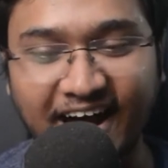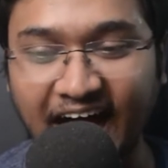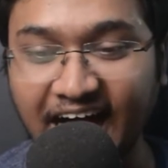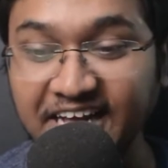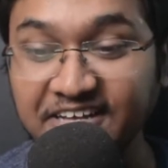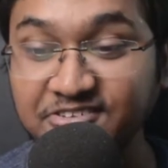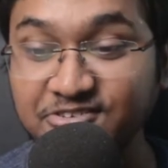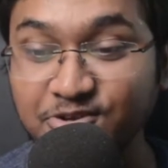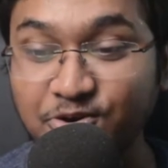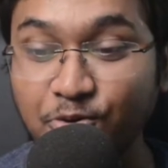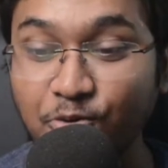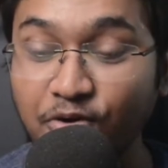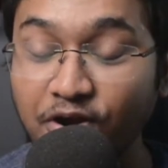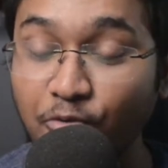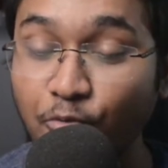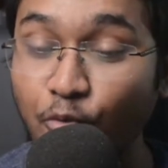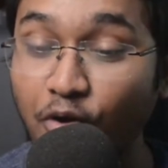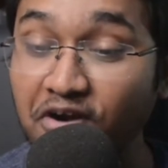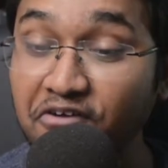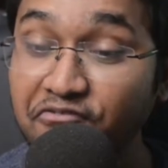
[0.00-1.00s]
I
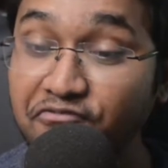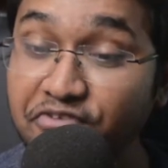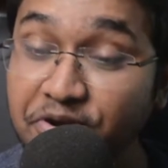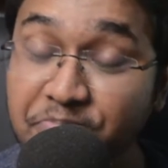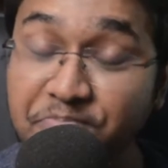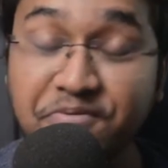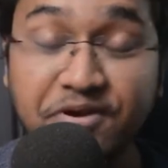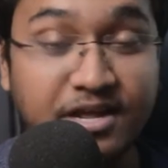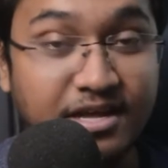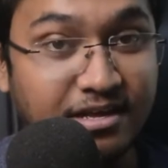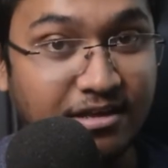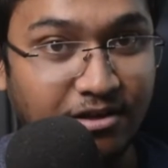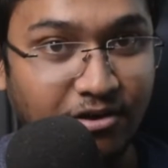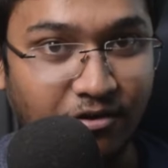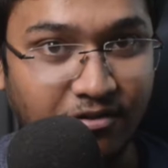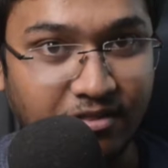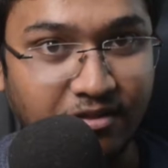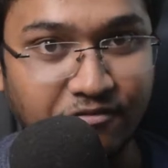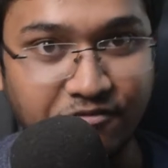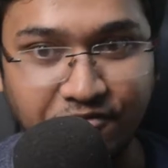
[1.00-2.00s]
scored a
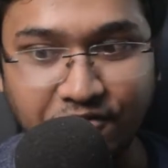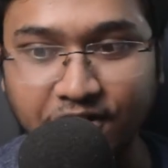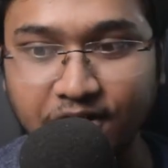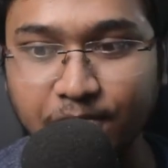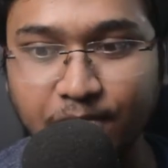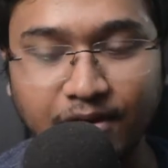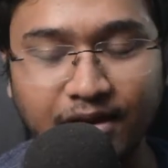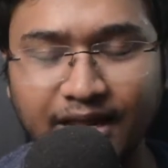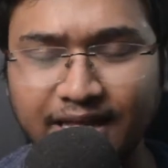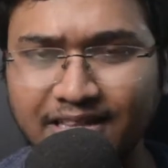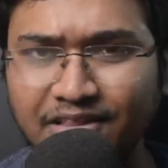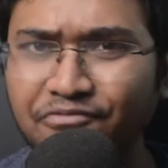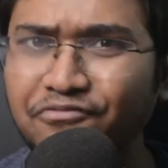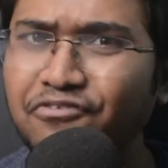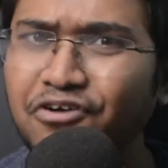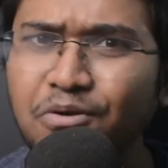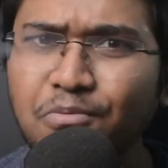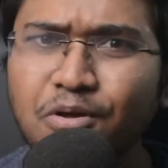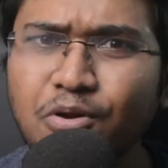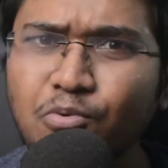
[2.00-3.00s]
150 on the verbal.
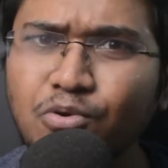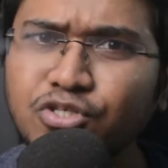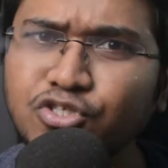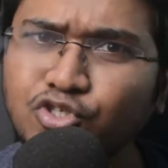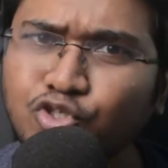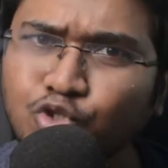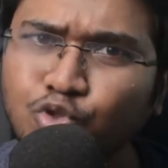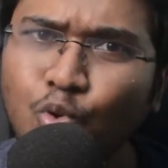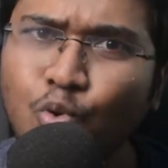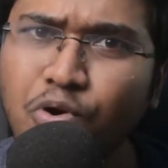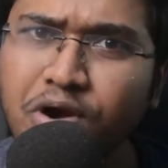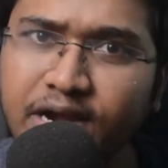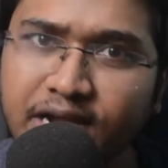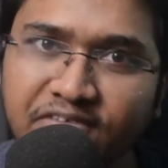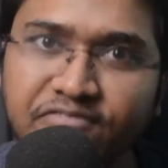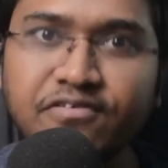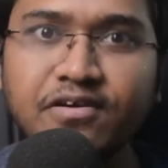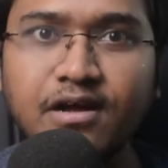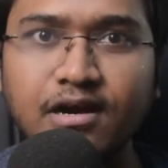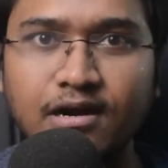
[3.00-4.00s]
The verbal was so
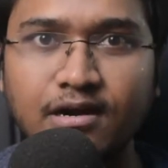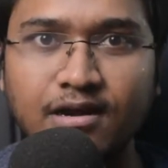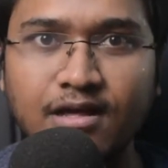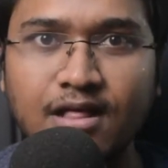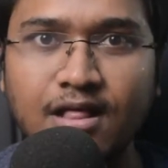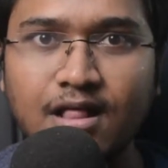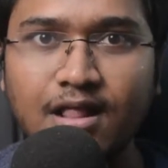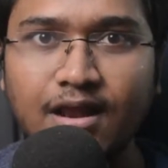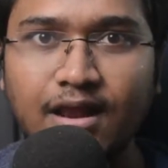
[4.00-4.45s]
difficult.